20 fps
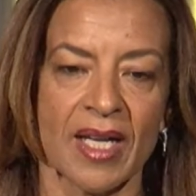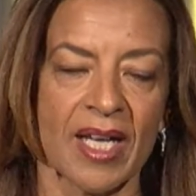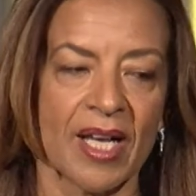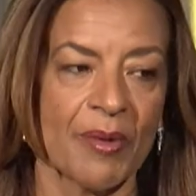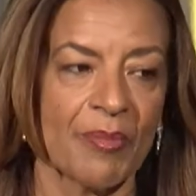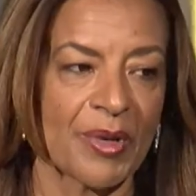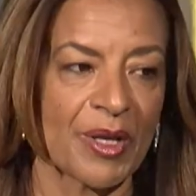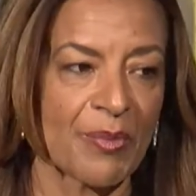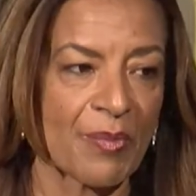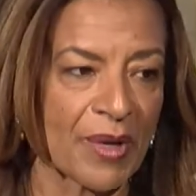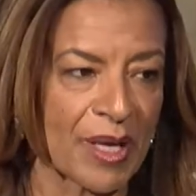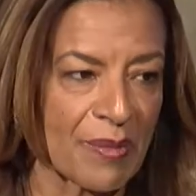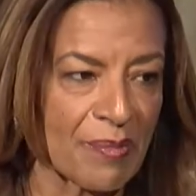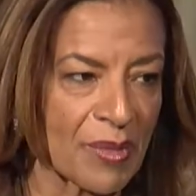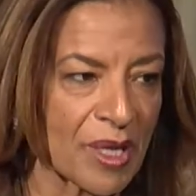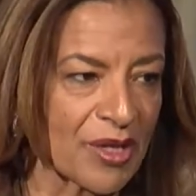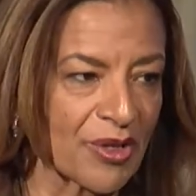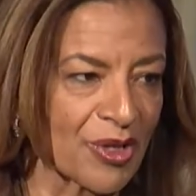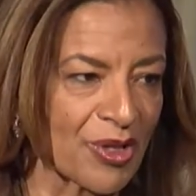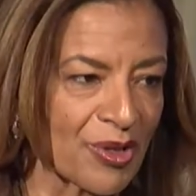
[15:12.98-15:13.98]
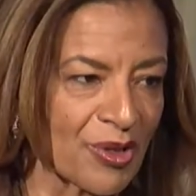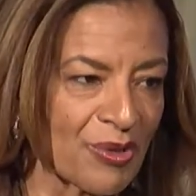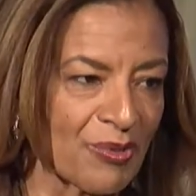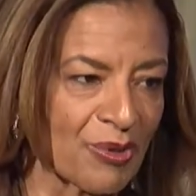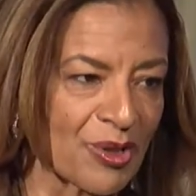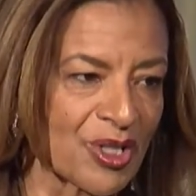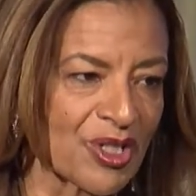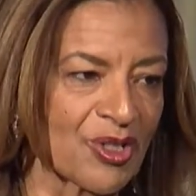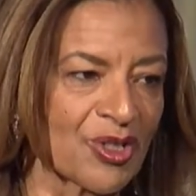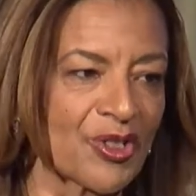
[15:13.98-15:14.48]
But my mother
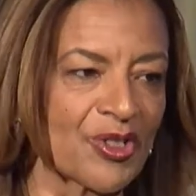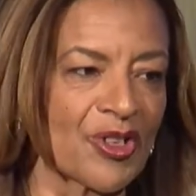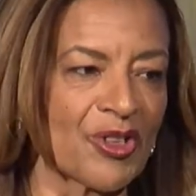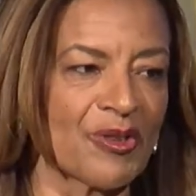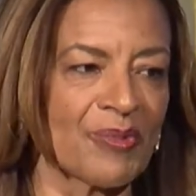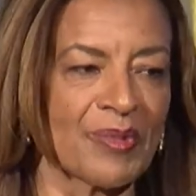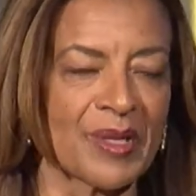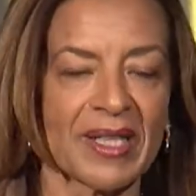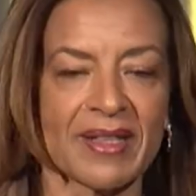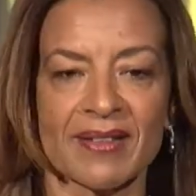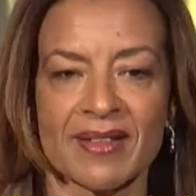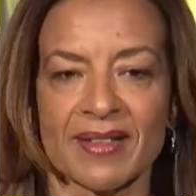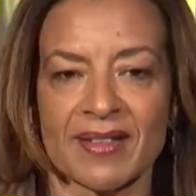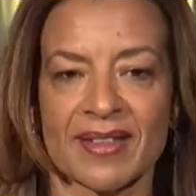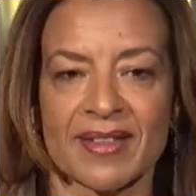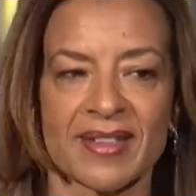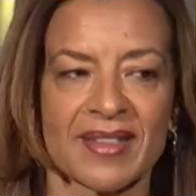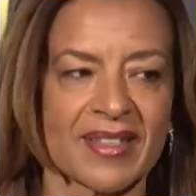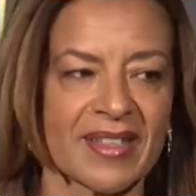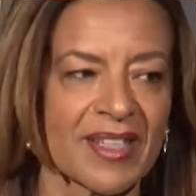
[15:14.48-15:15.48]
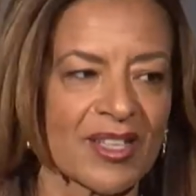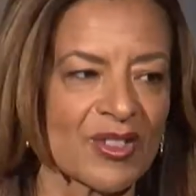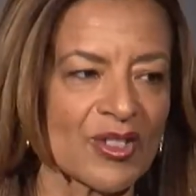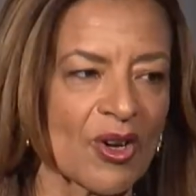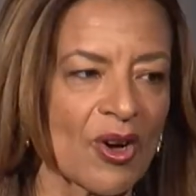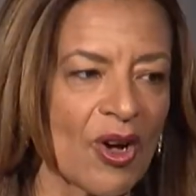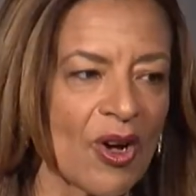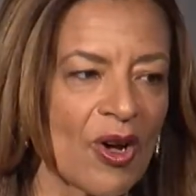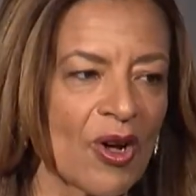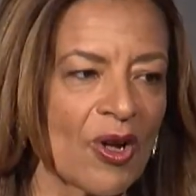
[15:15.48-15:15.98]
was determined that
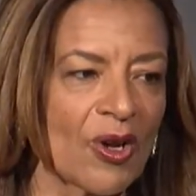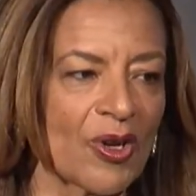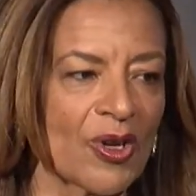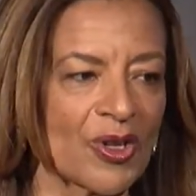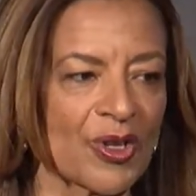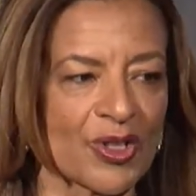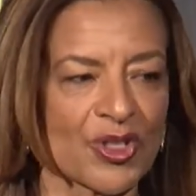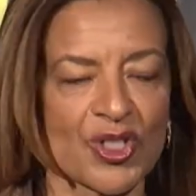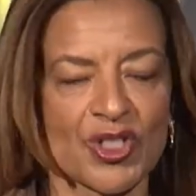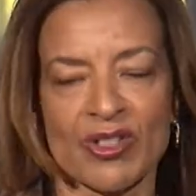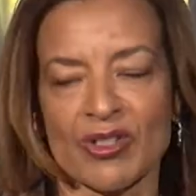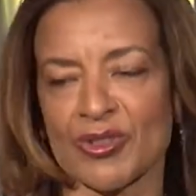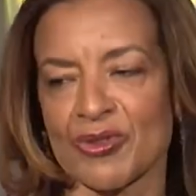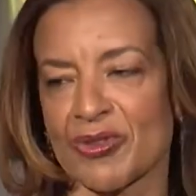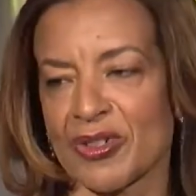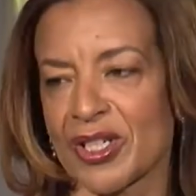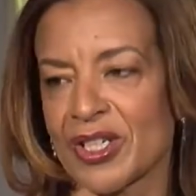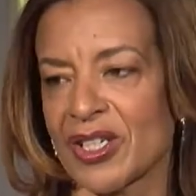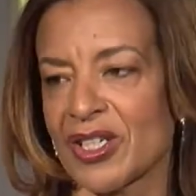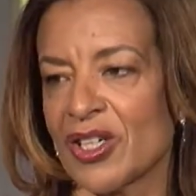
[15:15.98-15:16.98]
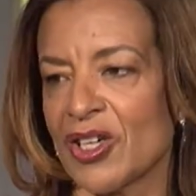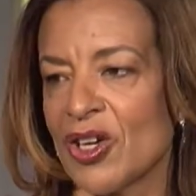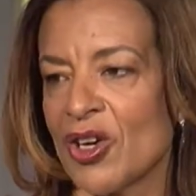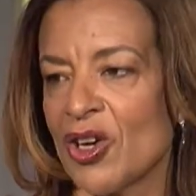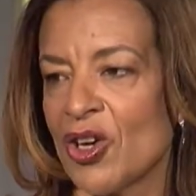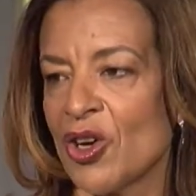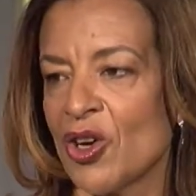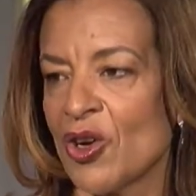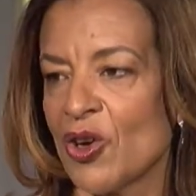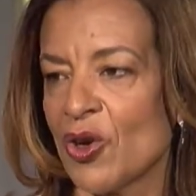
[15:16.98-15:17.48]
all her children
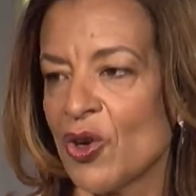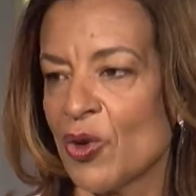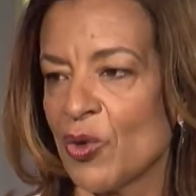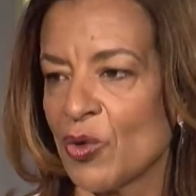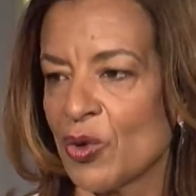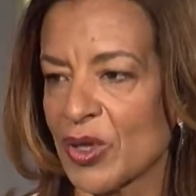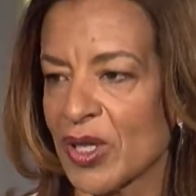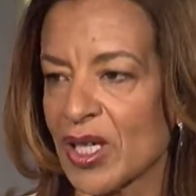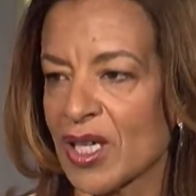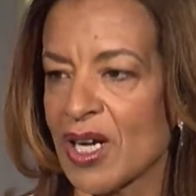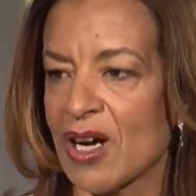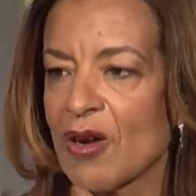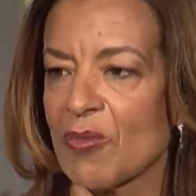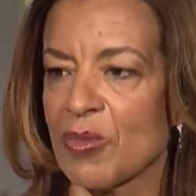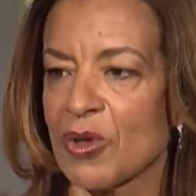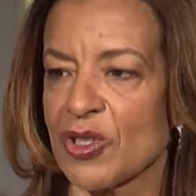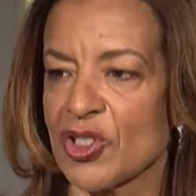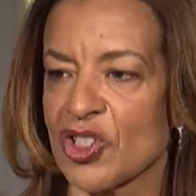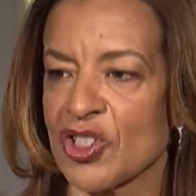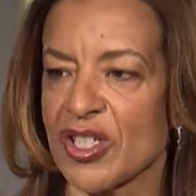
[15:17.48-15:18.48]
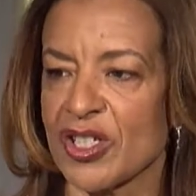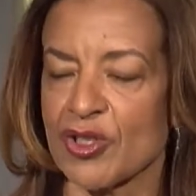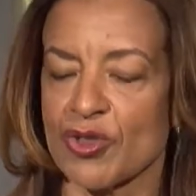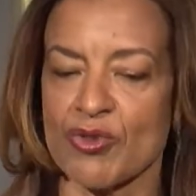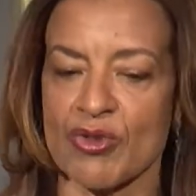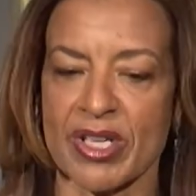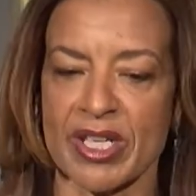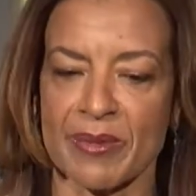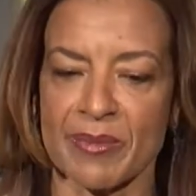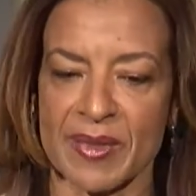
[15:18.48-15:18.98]
would accomplish their
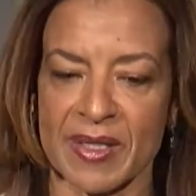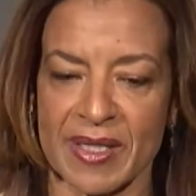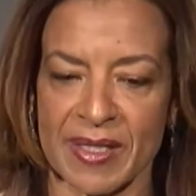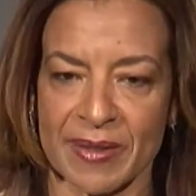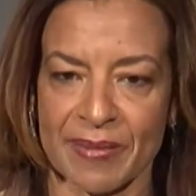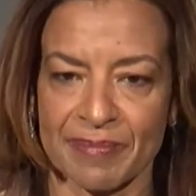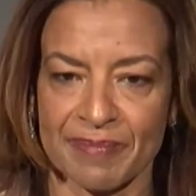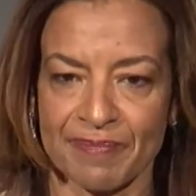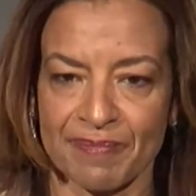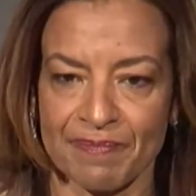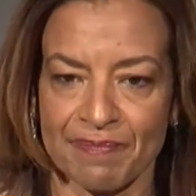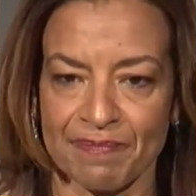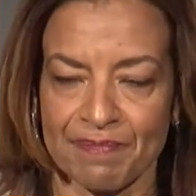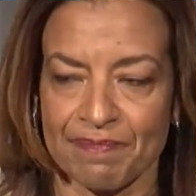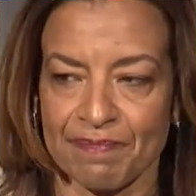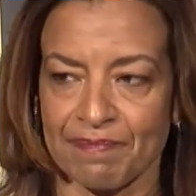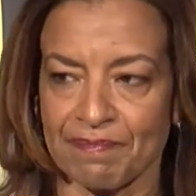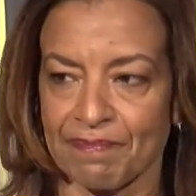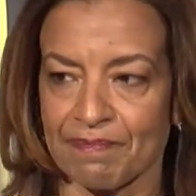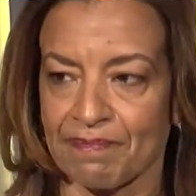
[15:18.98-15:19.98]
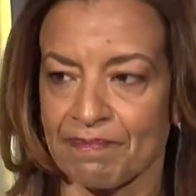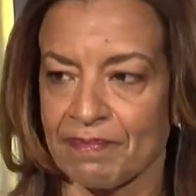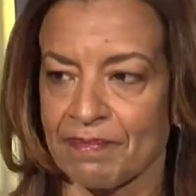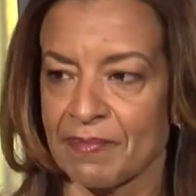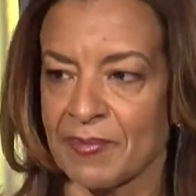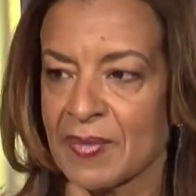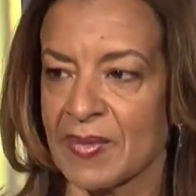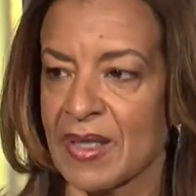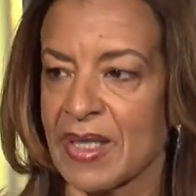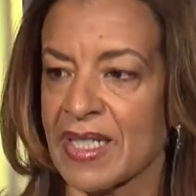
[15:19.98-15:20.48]
dreams.
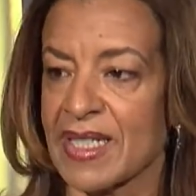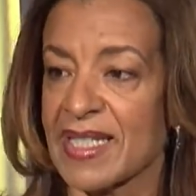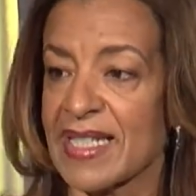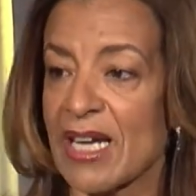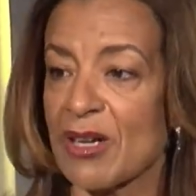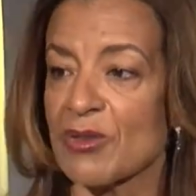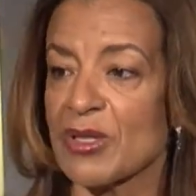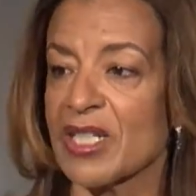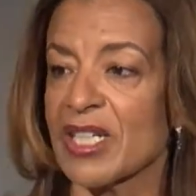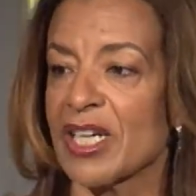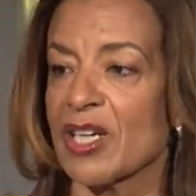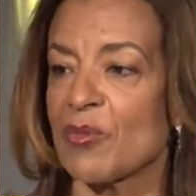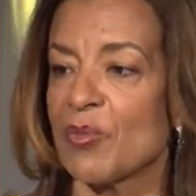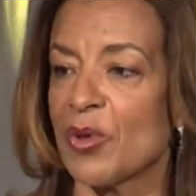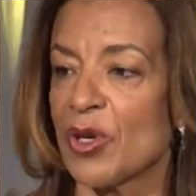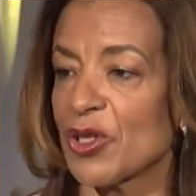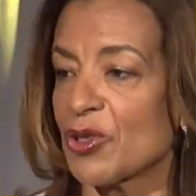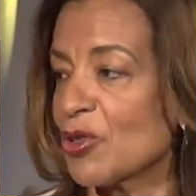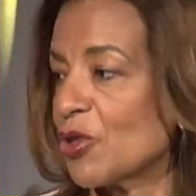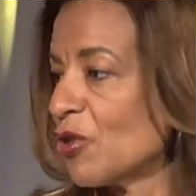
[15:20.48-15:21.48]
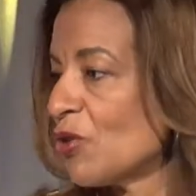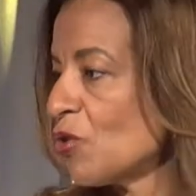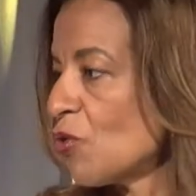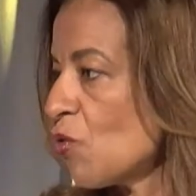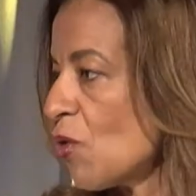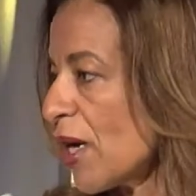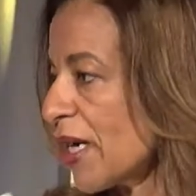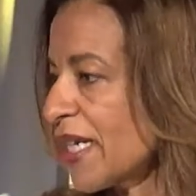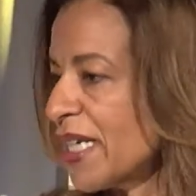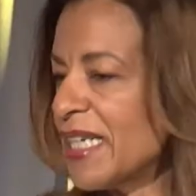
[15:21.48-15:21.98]
It sounds like both
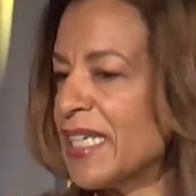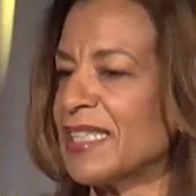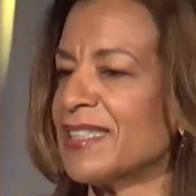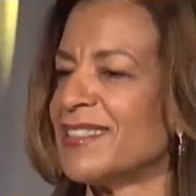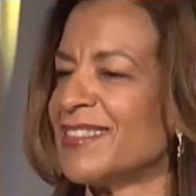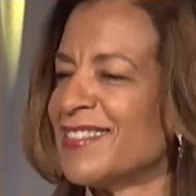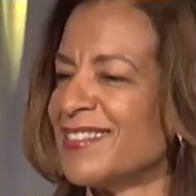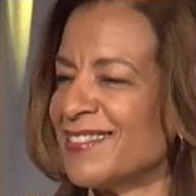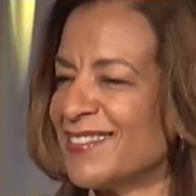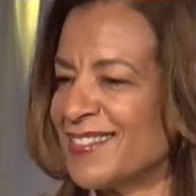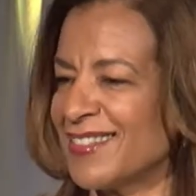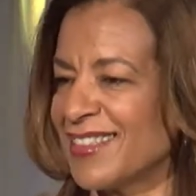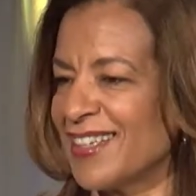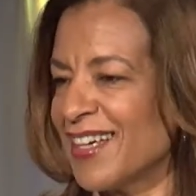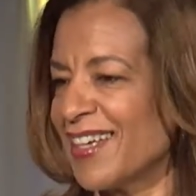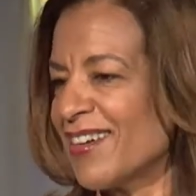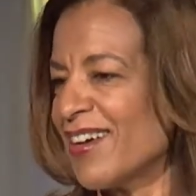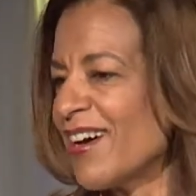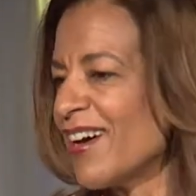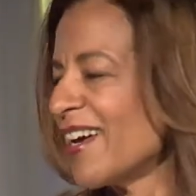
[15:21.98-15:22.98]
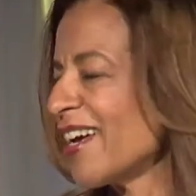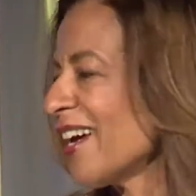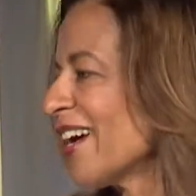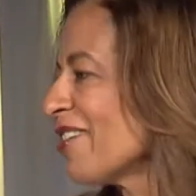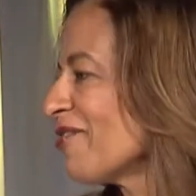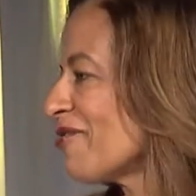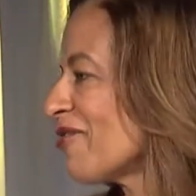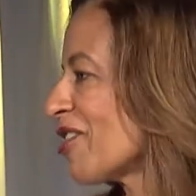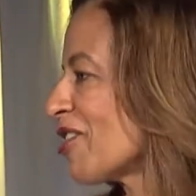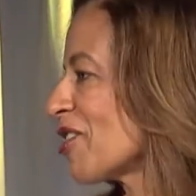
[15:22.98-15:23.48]
Joaquin and I
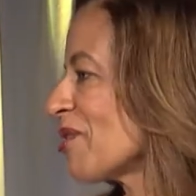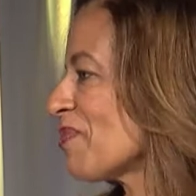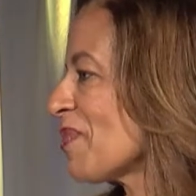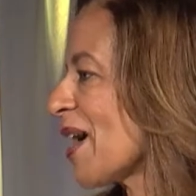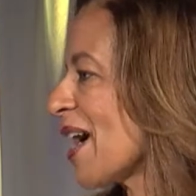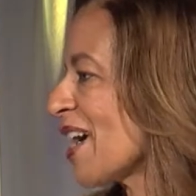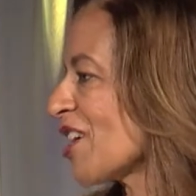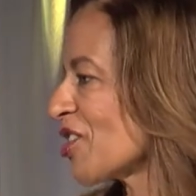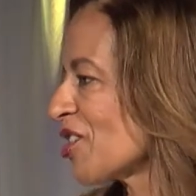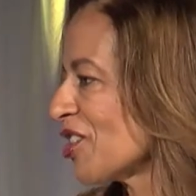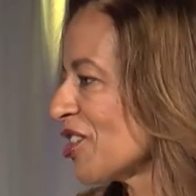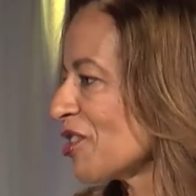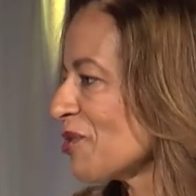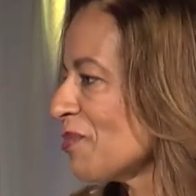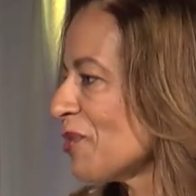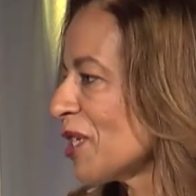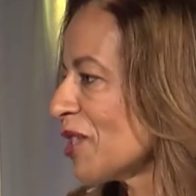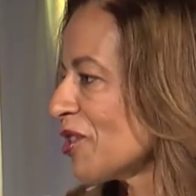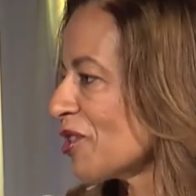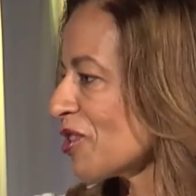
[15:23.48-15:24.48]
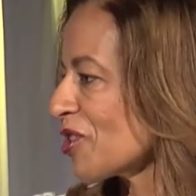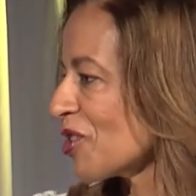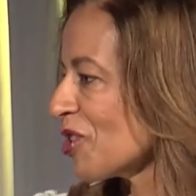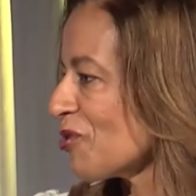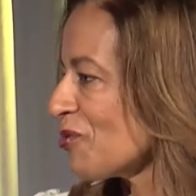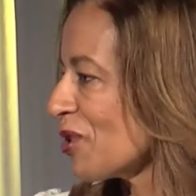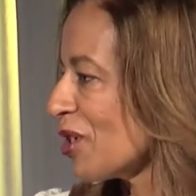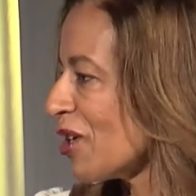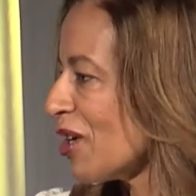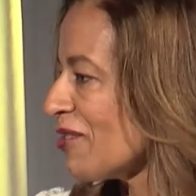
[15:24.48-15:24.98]
have very passionate mothers, and
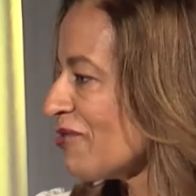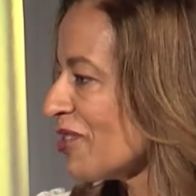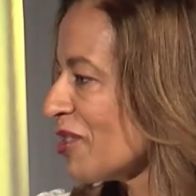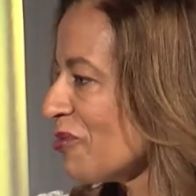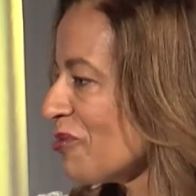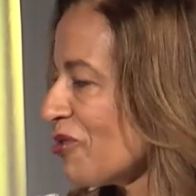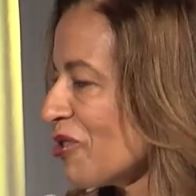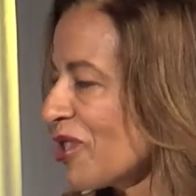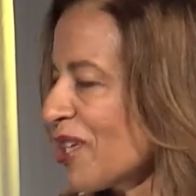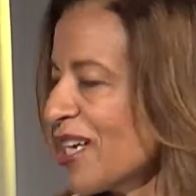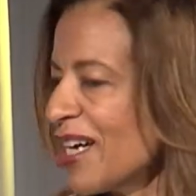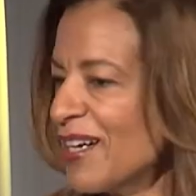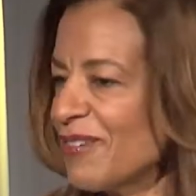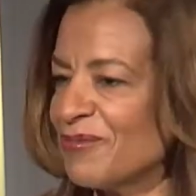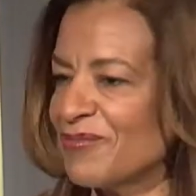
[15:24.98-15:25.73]
we love them for that.